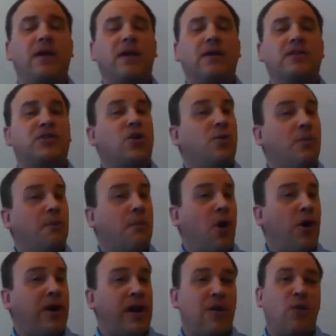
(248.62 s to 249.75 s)
So
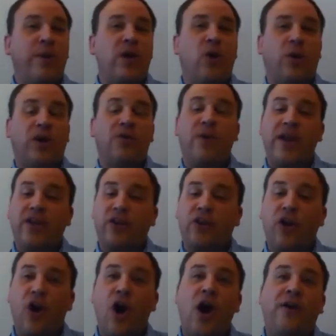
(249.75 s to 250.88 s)
Mark and I will be holding regular
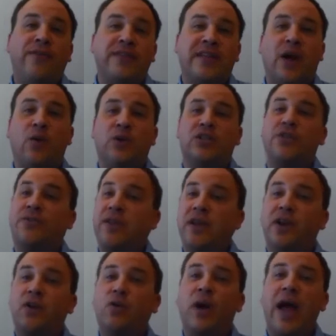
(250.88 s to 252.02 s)
office hours via
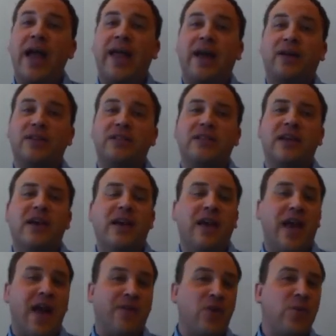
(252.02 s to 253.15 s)
Google Hangouts
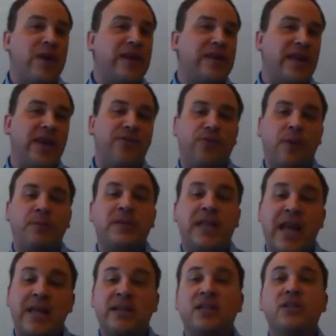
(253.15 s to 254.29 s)
every weekday from
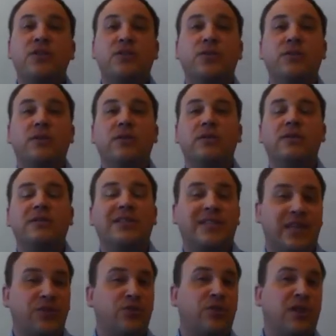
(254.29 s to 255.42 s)
10 to noon
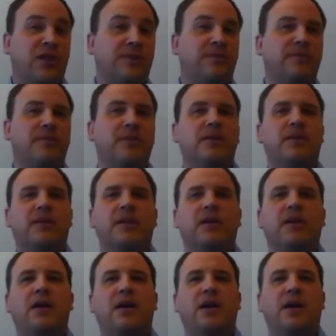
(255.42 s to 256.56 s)
Central Time.
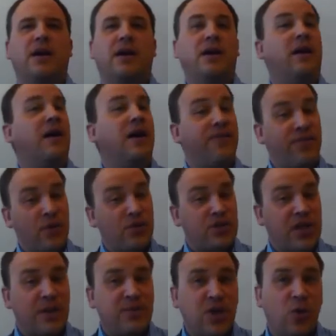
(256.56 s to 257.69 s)
If those
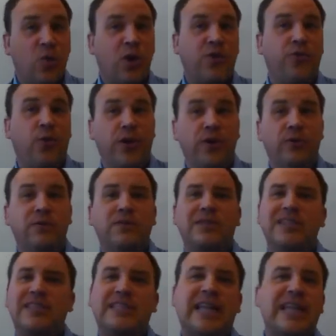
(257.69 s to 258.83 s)
times don't work for you,
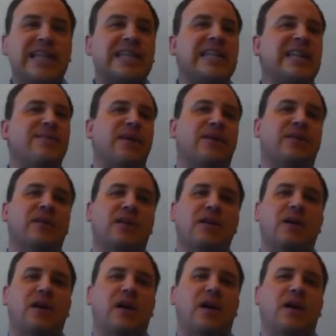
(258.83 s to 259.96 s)
send us an email.
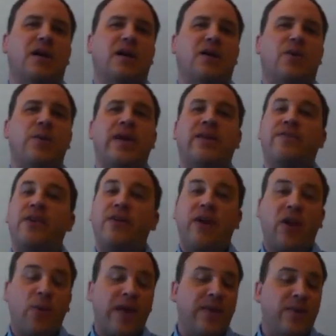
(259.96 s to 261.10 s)
We can figure out a
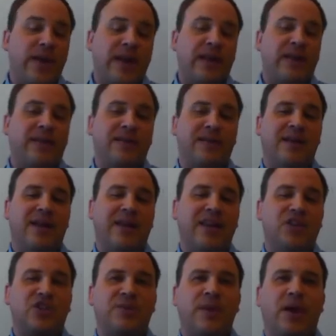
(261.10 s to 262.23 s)
way that we can get
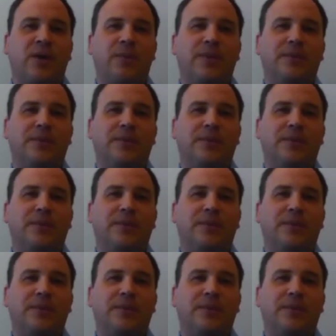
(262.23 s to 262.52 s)
you some help.